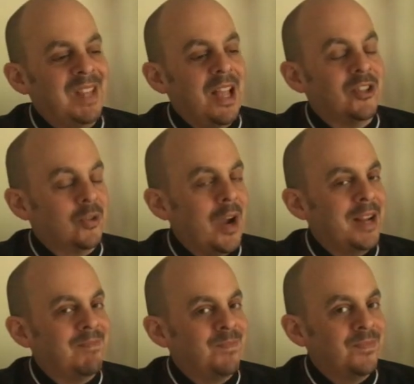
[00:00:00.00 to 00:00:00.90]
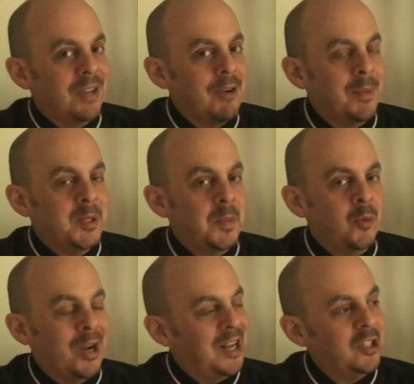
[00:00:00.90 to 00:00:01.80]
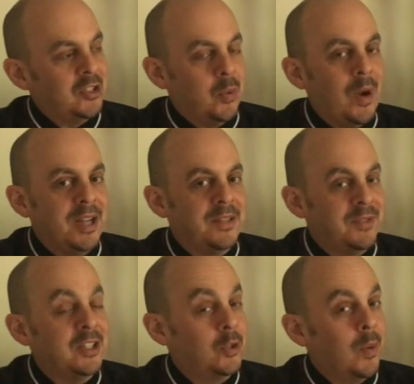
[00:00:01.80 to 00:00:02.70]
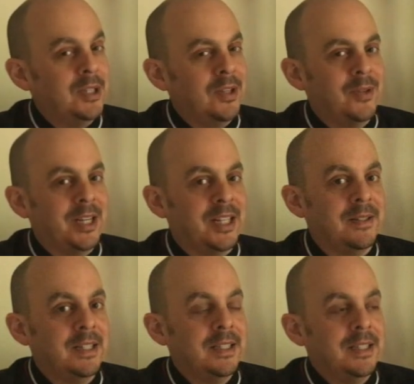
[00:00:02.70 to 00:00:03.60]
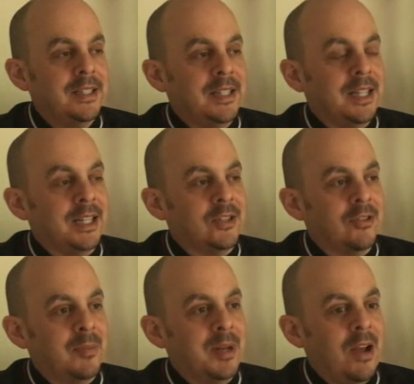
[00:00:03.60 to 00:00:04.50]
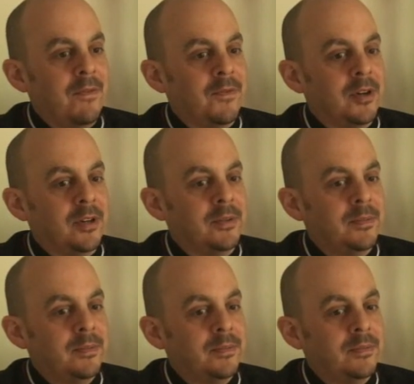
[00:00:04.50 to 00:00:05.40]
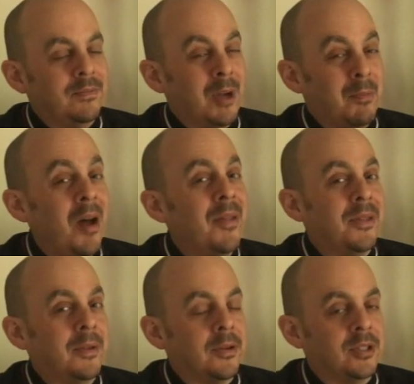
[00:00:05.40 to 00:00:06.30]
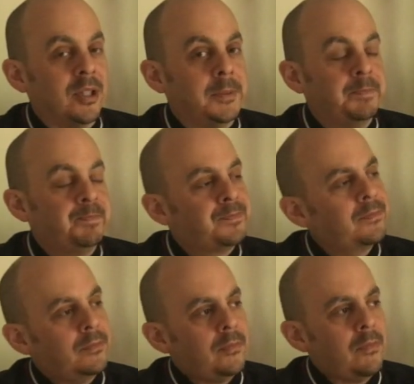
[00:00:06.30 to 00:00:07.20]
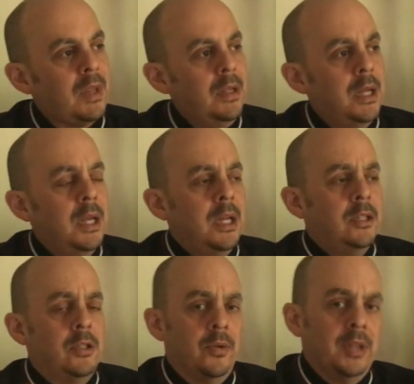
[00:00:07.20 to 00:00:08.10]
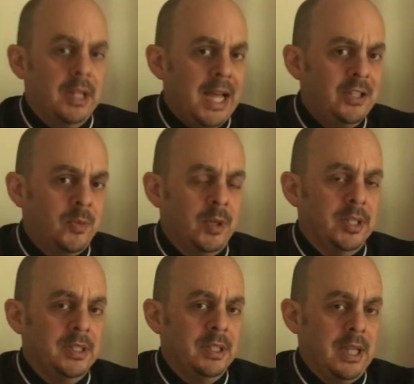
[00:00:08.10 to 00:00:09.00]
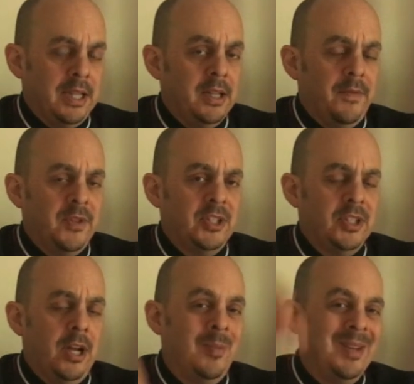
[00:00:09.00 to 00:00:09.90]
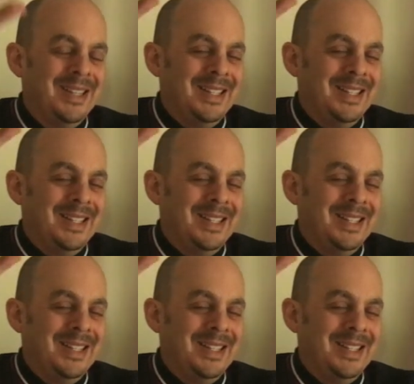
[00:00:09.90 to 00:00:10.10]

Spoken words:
it's great. They wrapped it up great. I saw it twice. I've seen it twice already, and it's only been out for a month or so. So the last one of the snub,